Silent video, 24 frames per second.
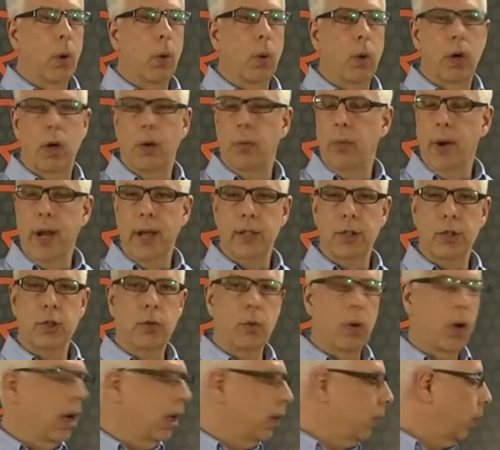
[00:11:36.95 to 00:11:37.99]
or a
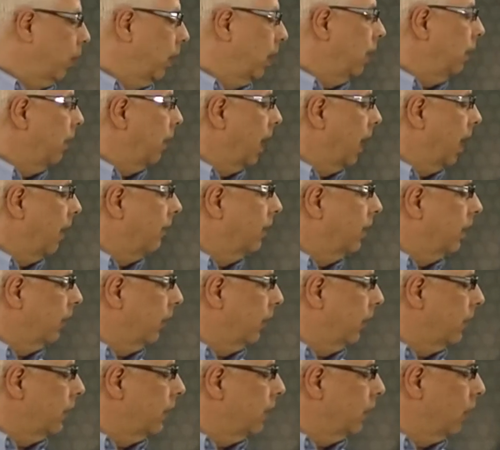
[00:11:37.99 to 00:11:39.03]
restaurant, where you would have
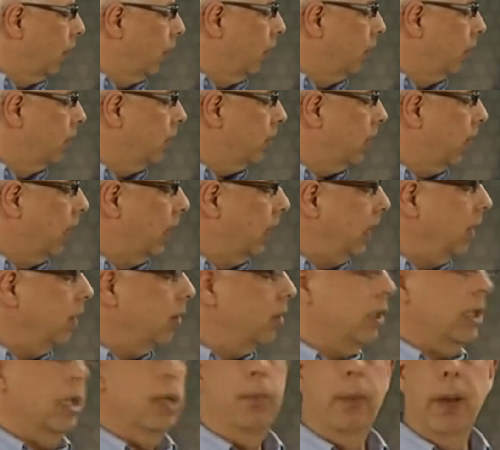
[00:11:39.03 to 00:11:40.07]
different zones, and
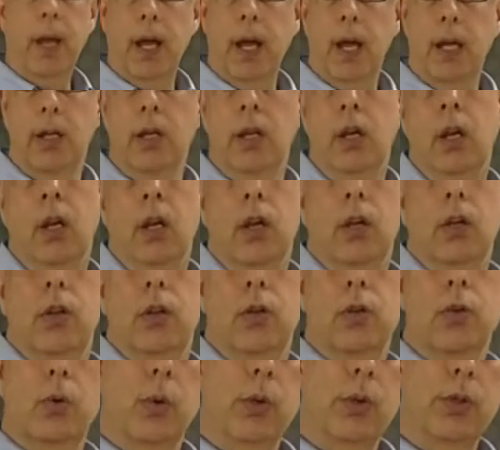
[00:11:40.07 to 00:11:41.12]
each keypad
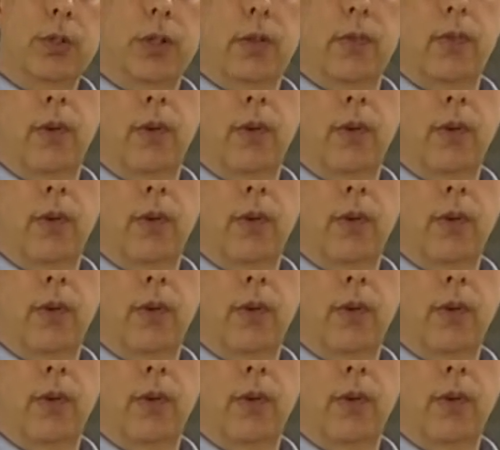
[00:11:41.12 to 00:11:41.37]
controls the